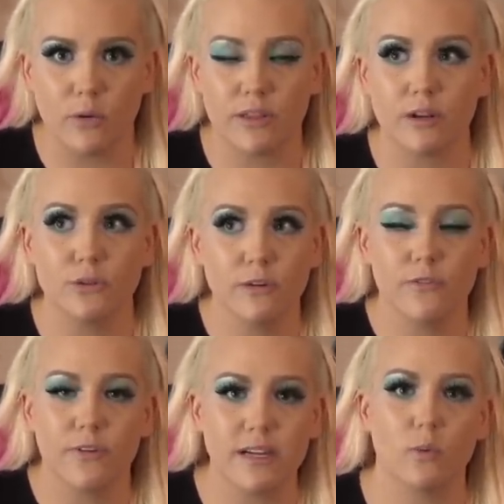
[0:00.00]
or they're too
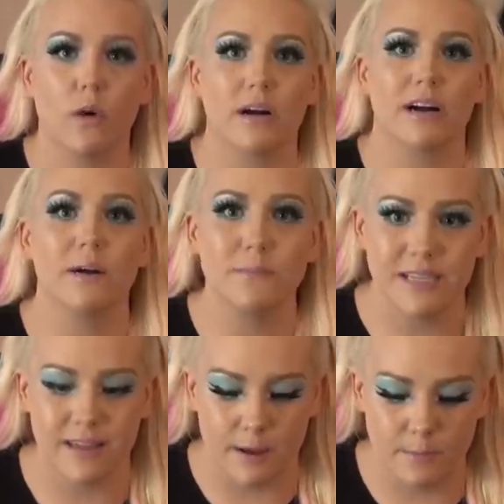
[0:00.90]
afraid to walk up
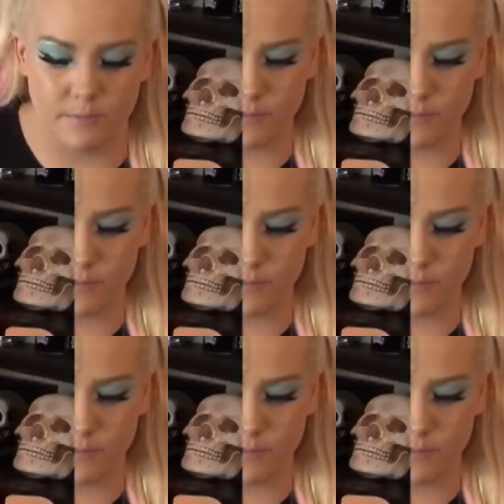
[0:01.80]
to them.